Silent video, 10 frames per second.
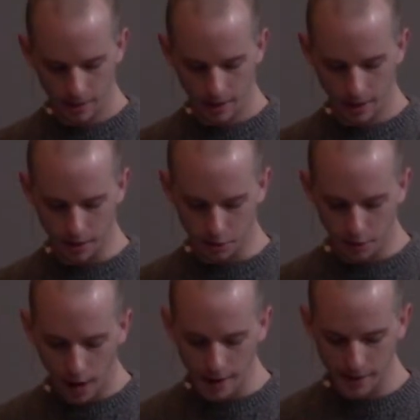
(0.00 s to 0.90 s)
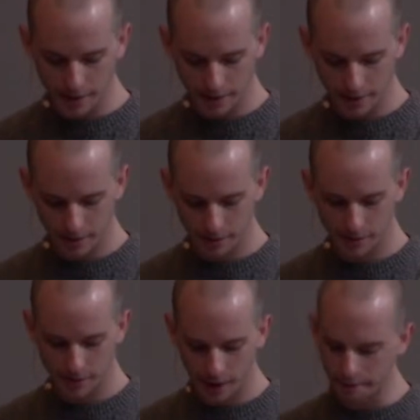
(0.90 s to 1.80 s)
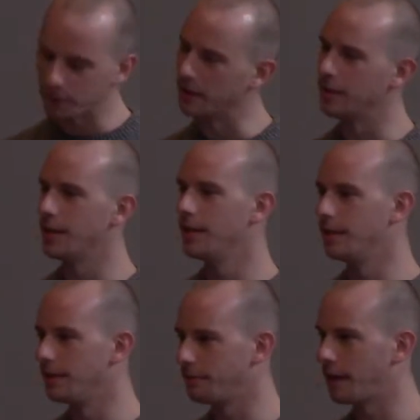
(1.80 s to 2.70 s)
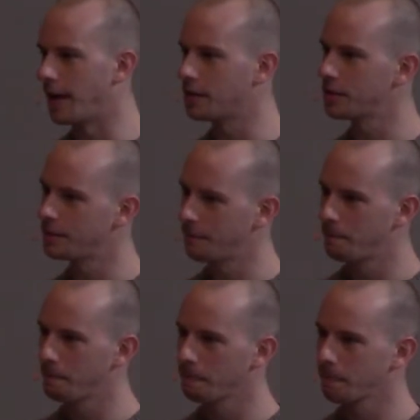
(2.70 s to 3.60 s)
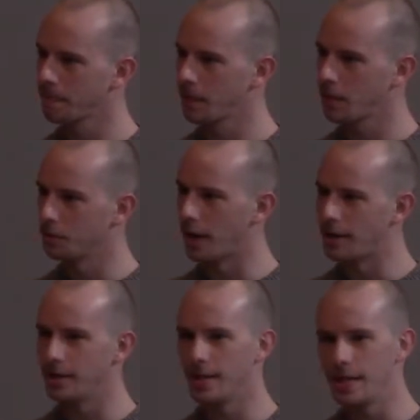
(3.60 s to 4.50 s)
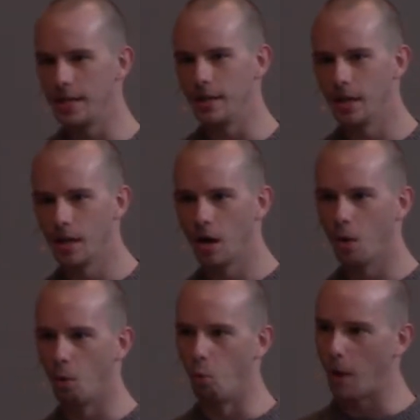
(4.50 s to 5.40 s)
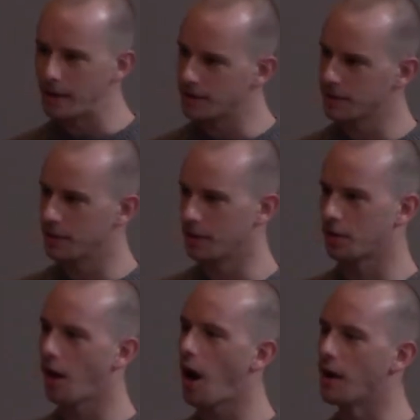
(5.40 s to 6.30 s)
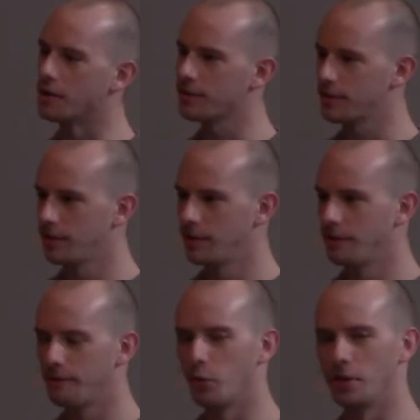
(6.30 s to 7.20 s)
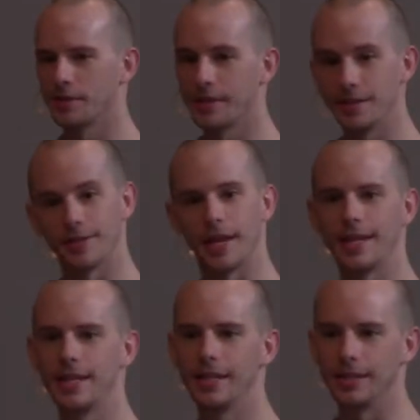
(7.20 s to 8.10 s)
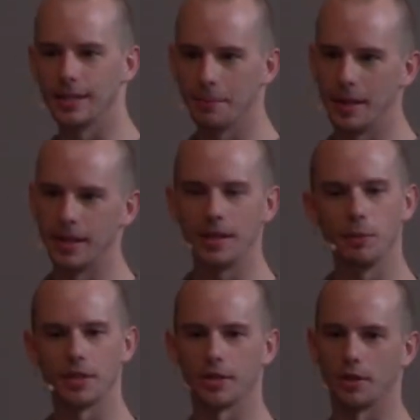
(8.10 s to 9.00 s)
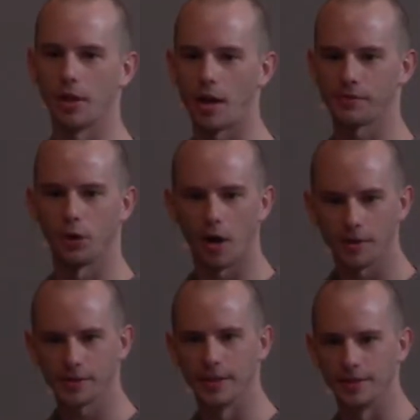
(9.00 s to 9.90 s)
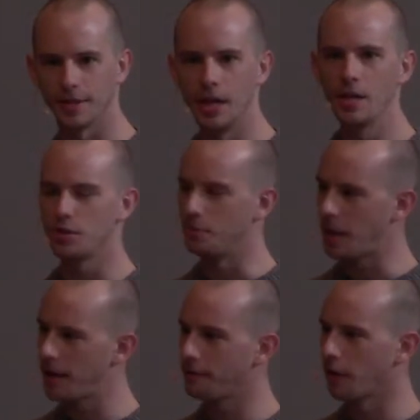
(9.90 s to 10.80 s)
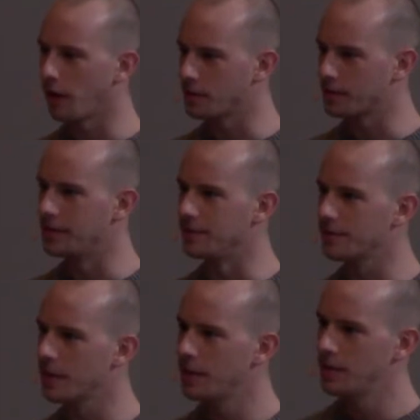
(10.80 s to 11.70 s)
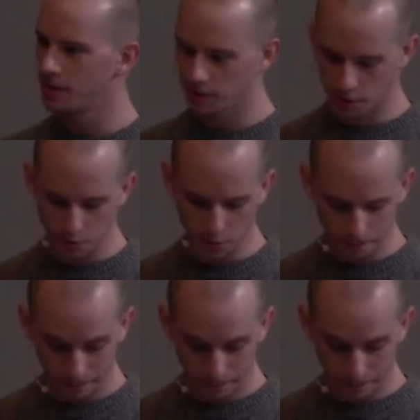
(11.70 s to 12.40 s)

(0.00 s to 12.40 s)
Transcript: And Christ suffered in the flesh. Right? He went to the cross for sins that he didn't commit. He went to the cross for our sins, to pay for our sins, to